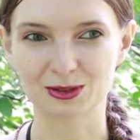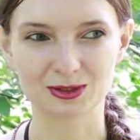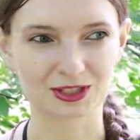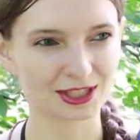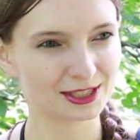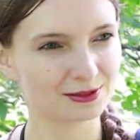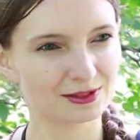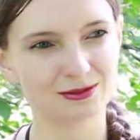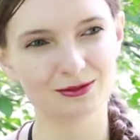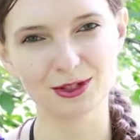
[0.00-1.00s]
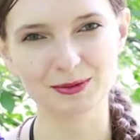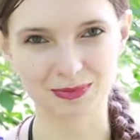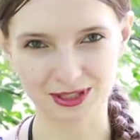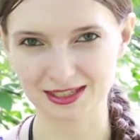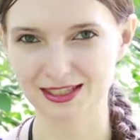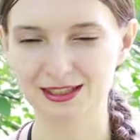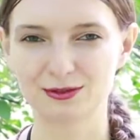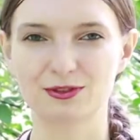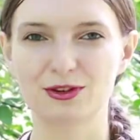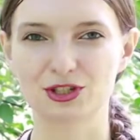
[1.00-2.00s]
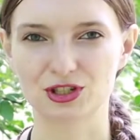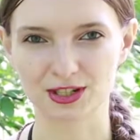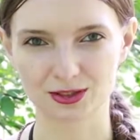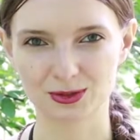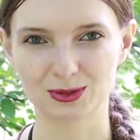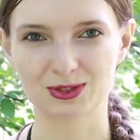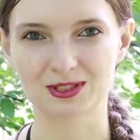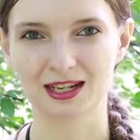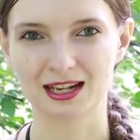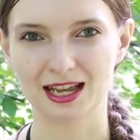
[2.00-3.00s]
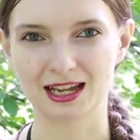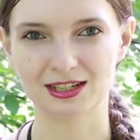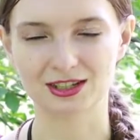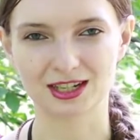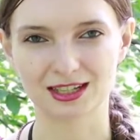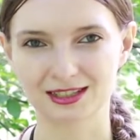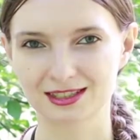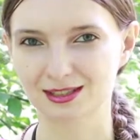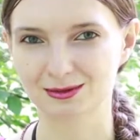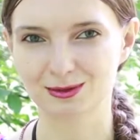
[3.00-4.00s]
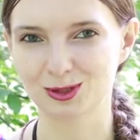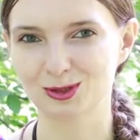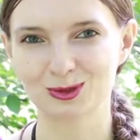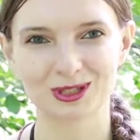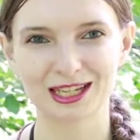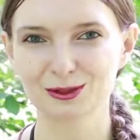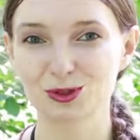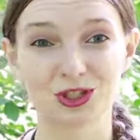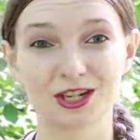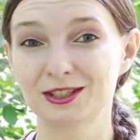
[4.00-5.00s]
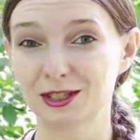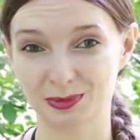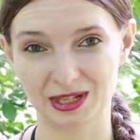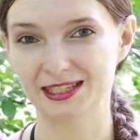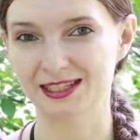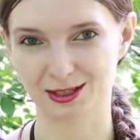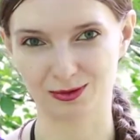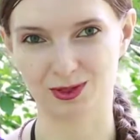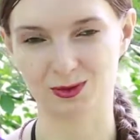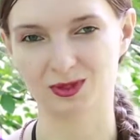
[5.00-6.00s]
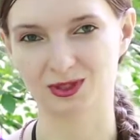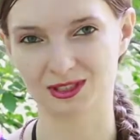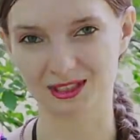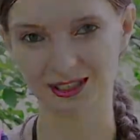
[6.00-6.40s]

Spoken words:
just very pleasant, very generous, and just, like to share their blessings with the world.